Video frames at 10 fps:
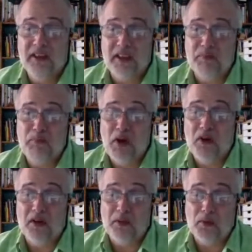that's
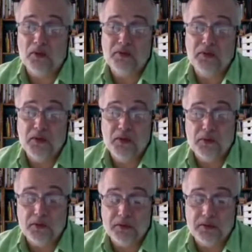partly what's
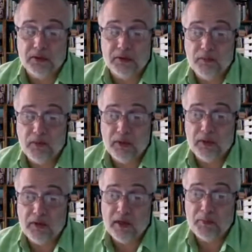fueled
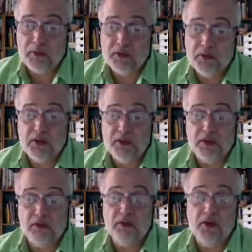the upsurge
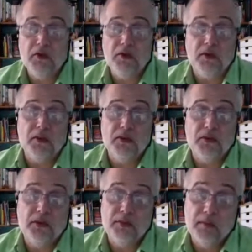in fury that we
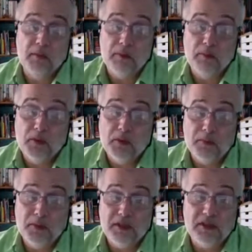saw in
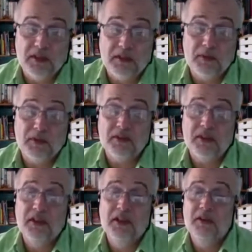Balcombe yesterday, because
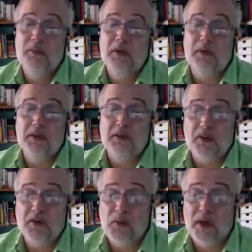people are
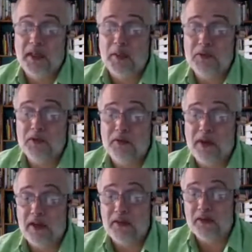starting to wake up to the
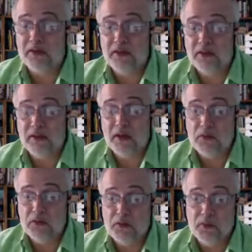fact that
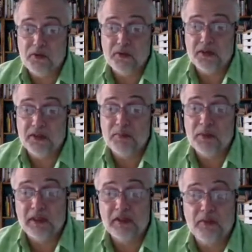local democracy is
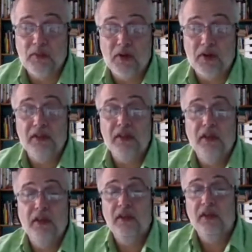being undermined
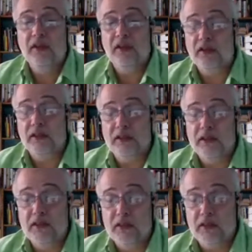
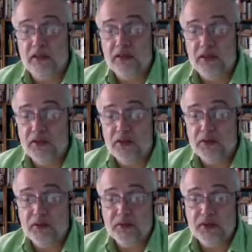in such a
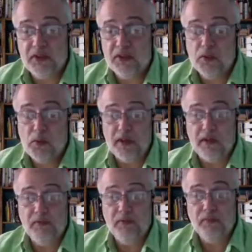sort of cynical way.